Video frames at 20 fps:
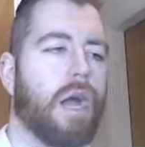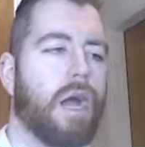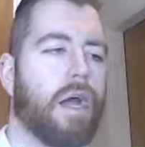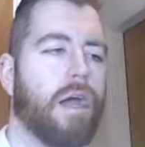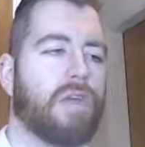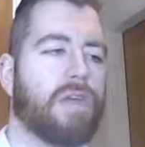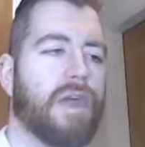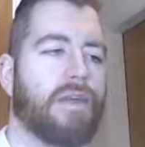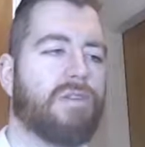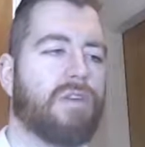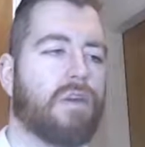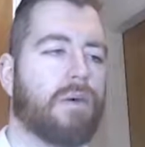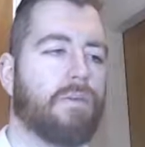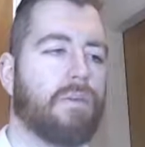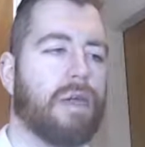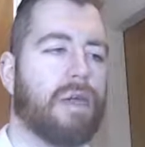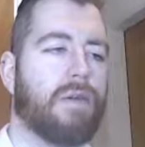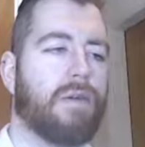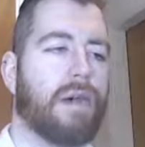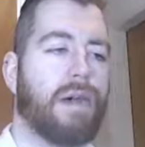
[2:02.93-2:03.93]
David
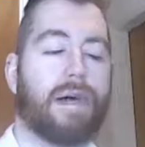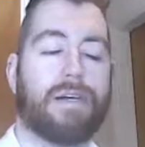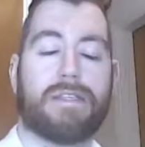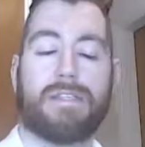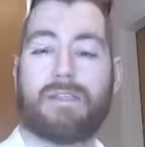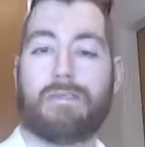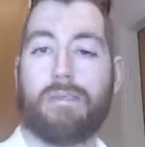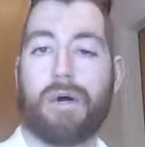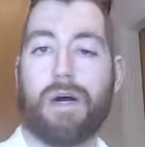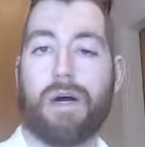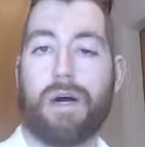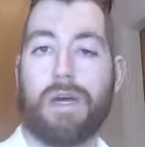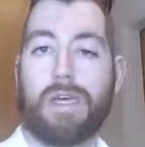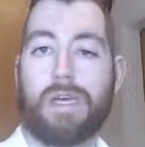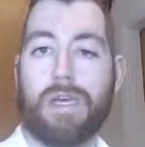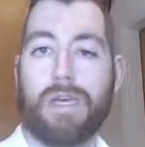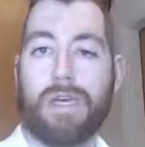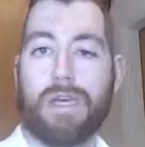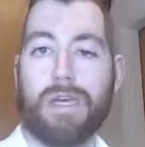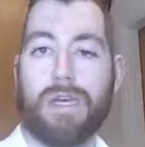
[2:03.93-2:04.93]
O'Meara has
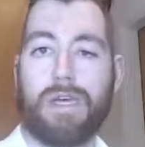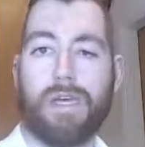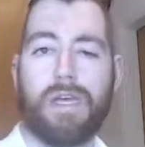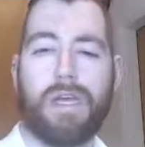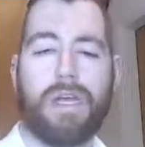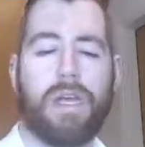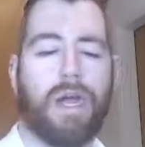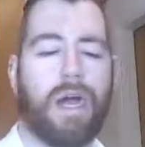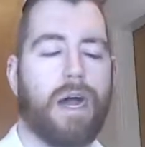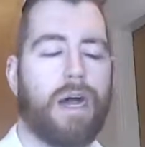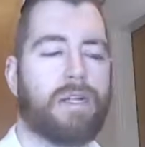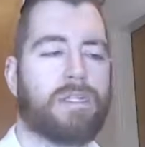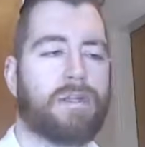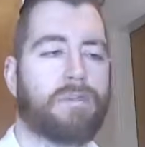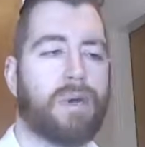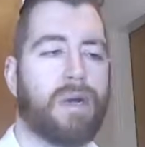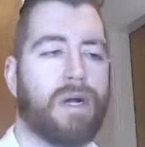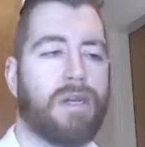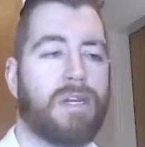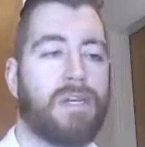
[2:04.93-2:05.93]
Tabahi.
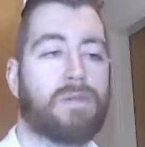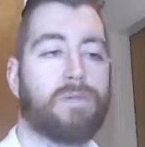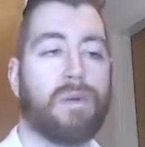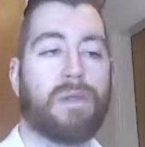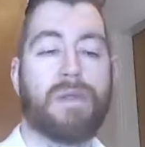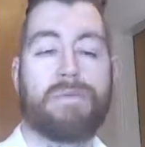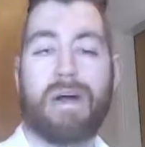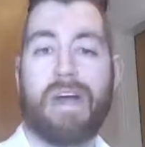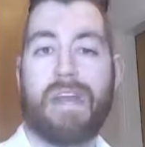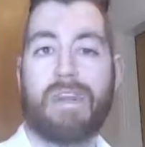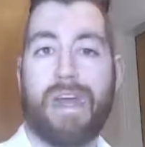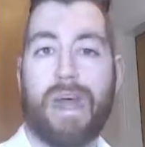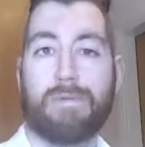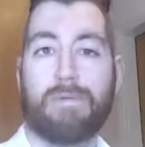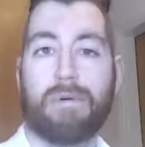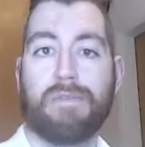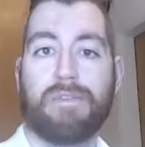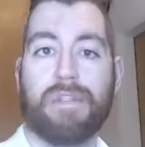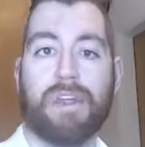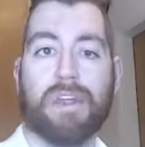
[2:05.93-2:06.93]
Tabahi is probably my nap
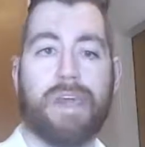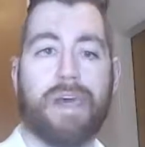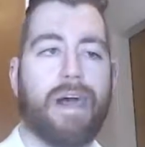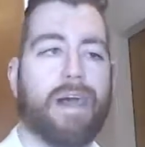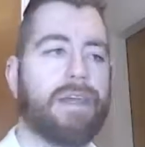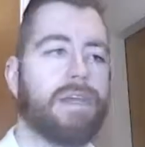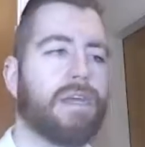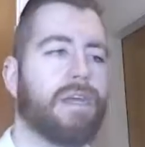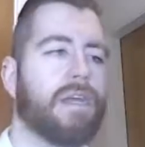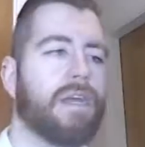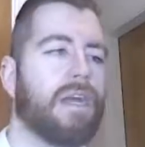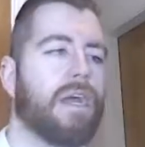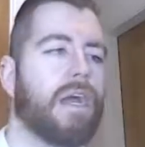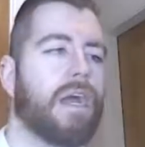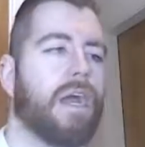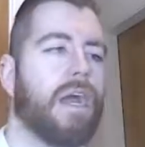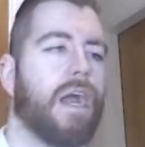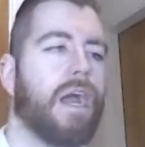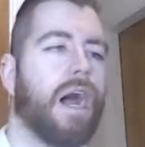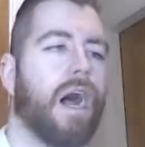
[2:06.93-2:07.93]
of the day.
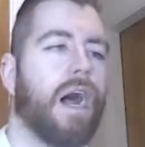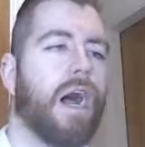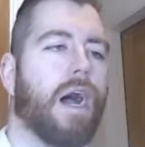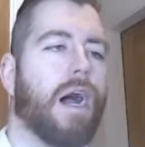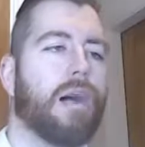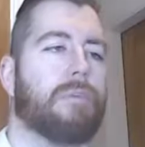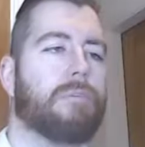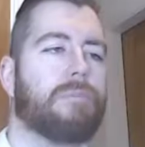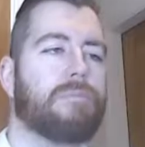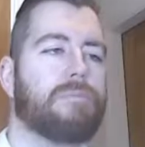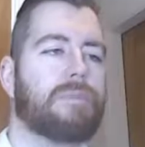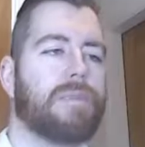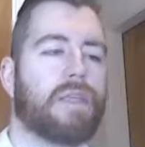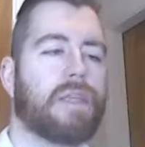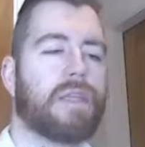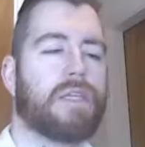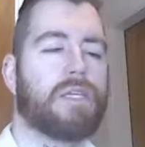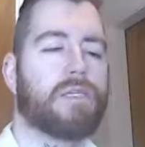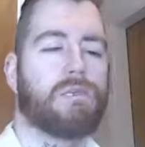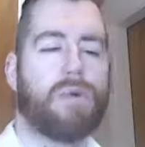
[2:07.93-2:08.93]

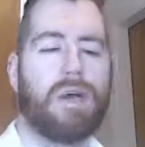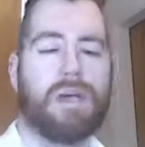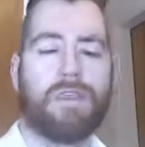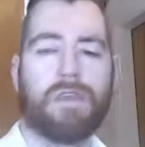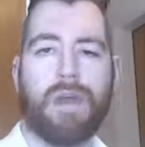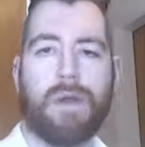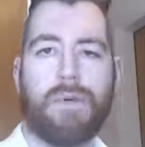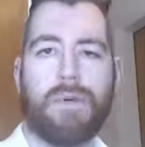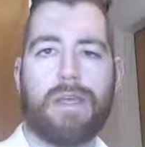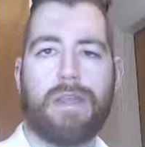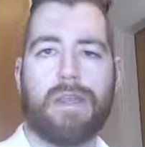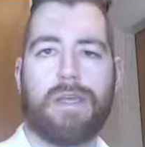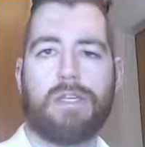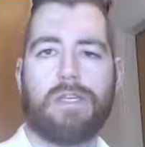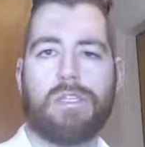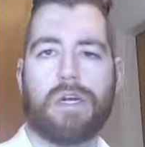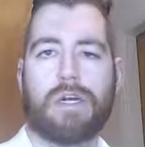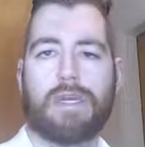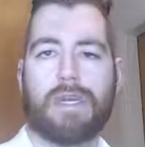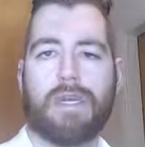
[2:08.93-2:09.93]
It's worth noting that
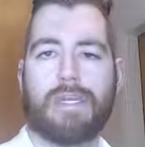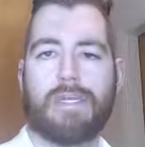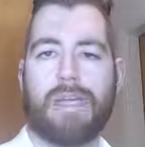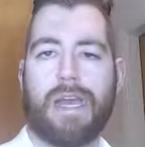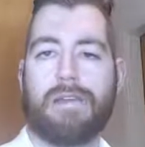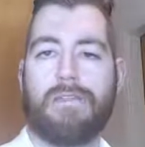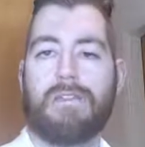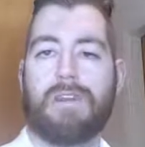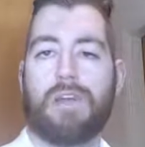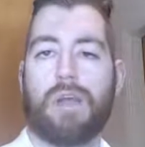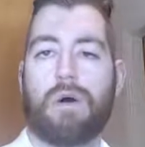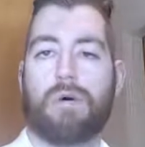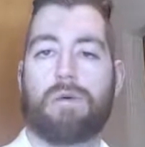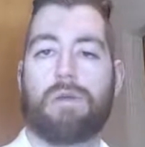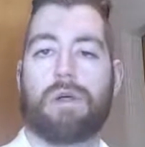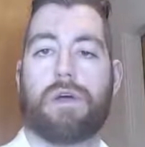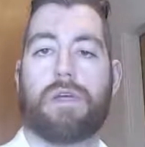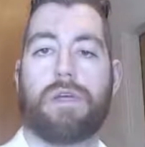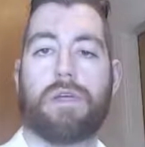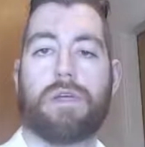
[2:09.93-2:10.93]
jockey David
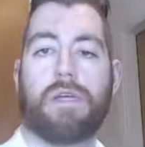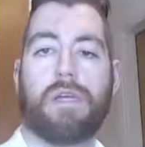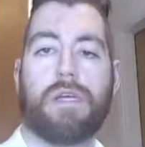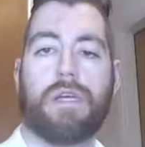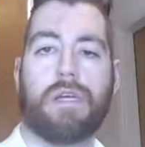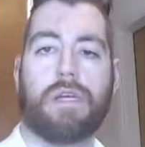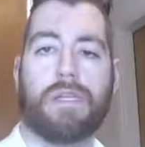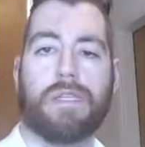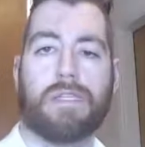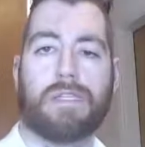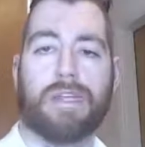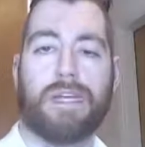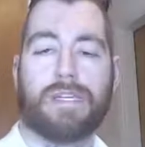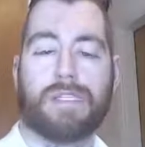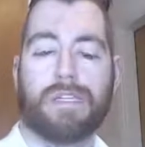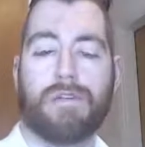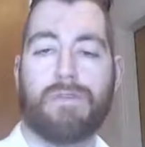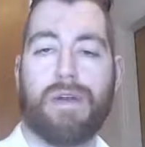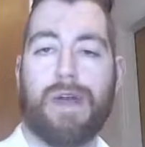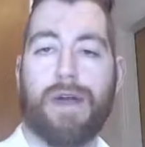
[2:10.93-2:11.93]
Nolan sticks
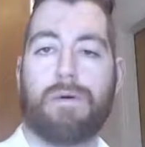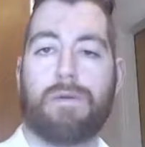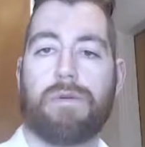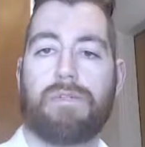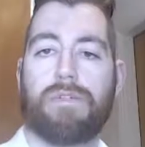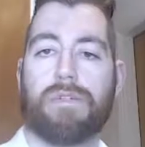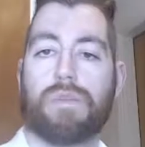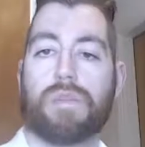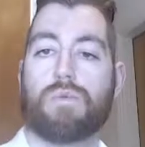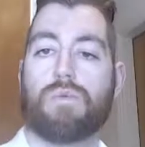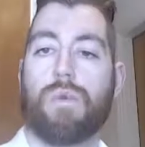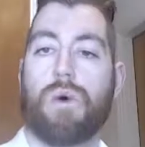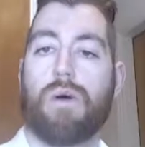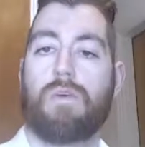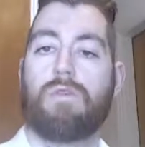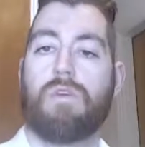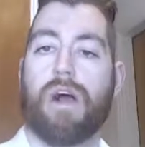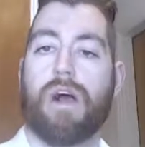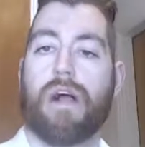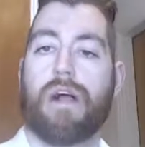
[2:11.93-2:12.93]
around for just one
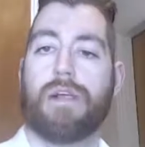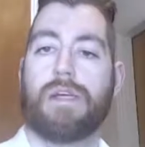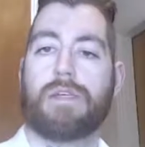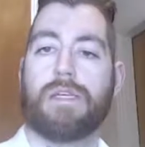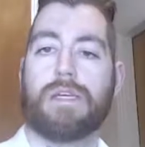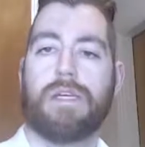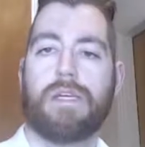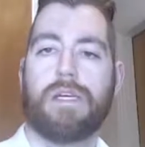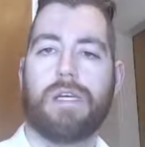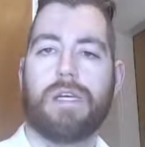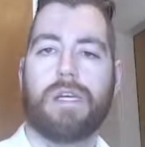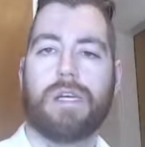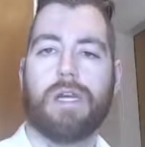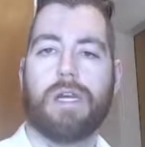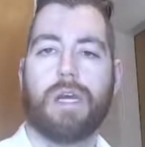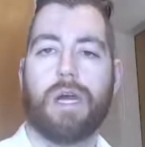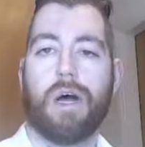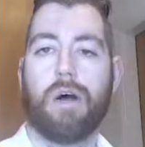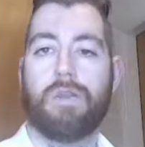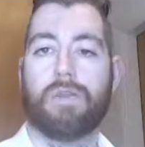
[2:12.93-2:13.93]
ride
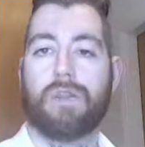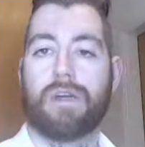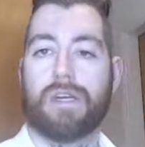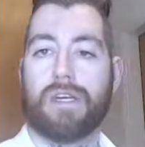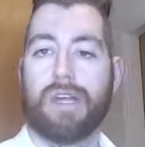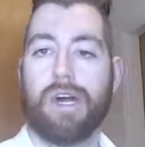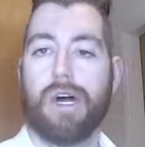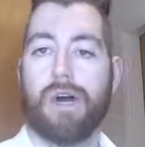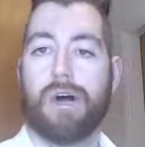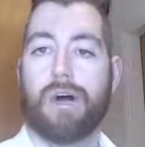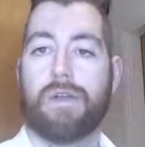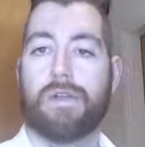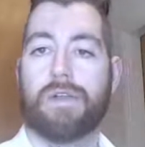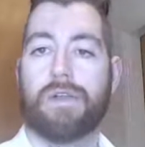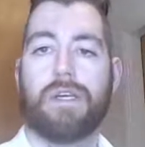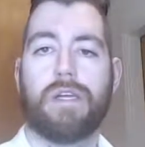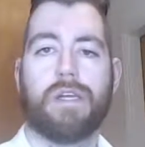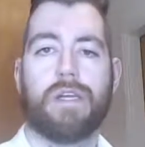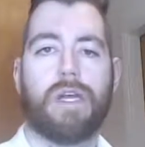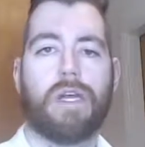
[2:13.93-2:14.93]
on the card.
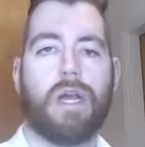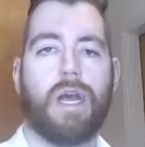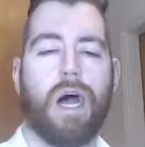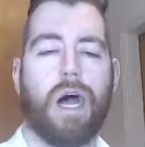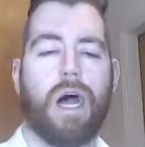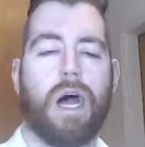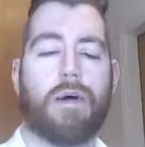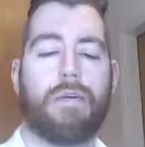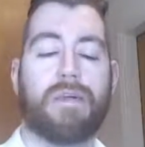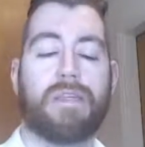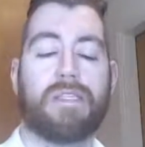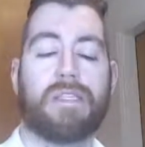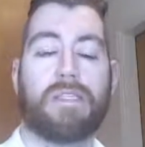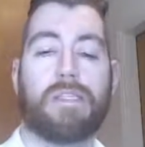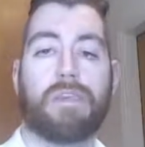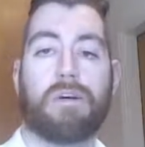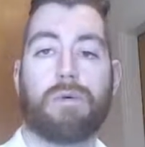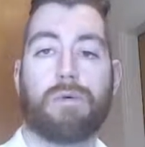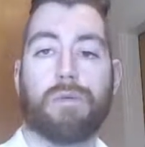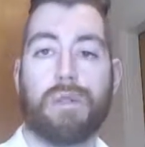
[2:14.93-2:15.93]
It's its
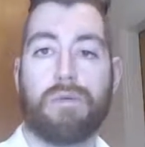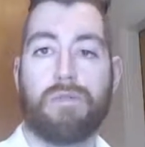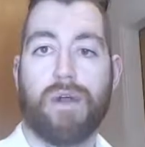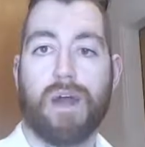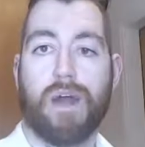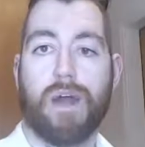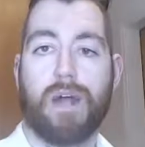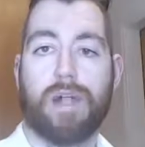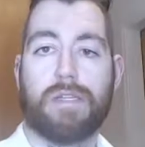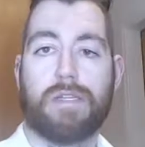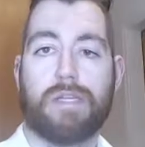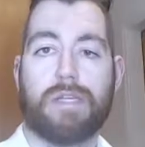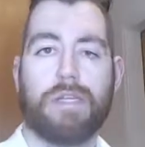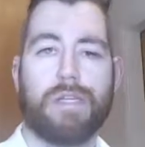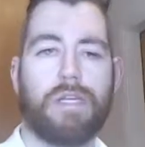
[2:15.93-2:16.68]
only ride.